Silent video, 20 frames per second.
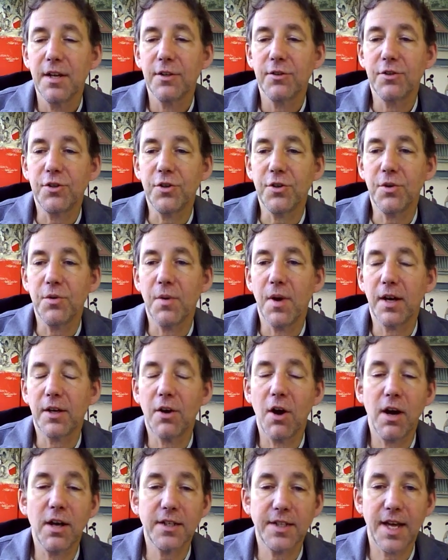to
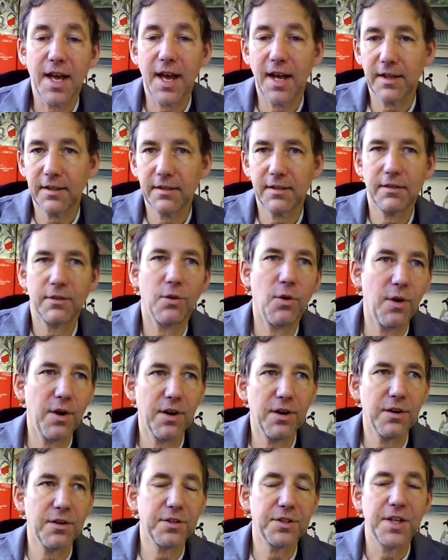contact
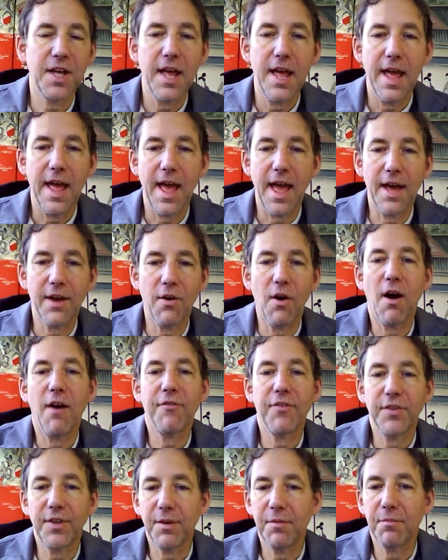lawyers and
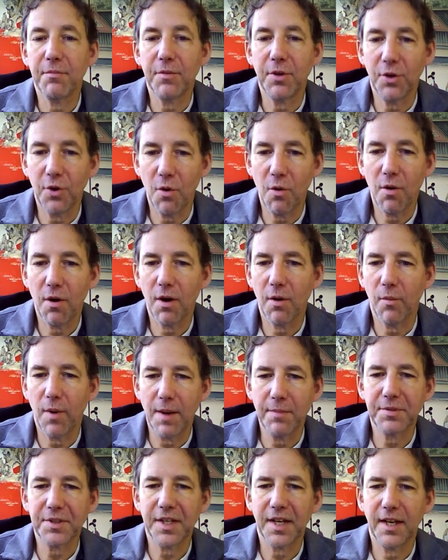offer them your
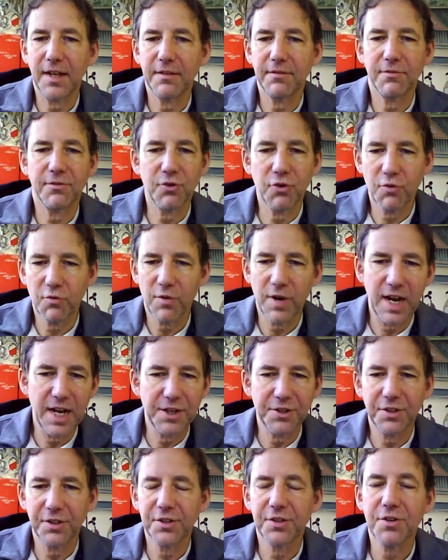website
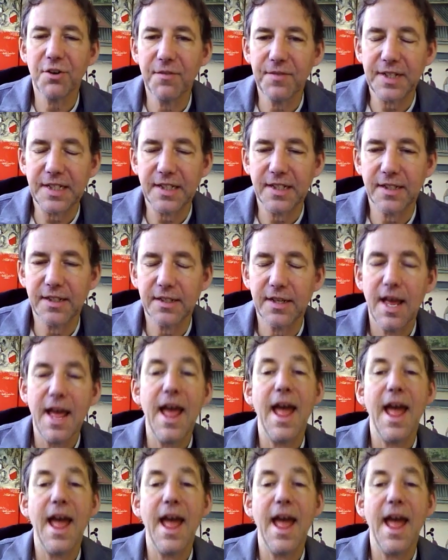creation services.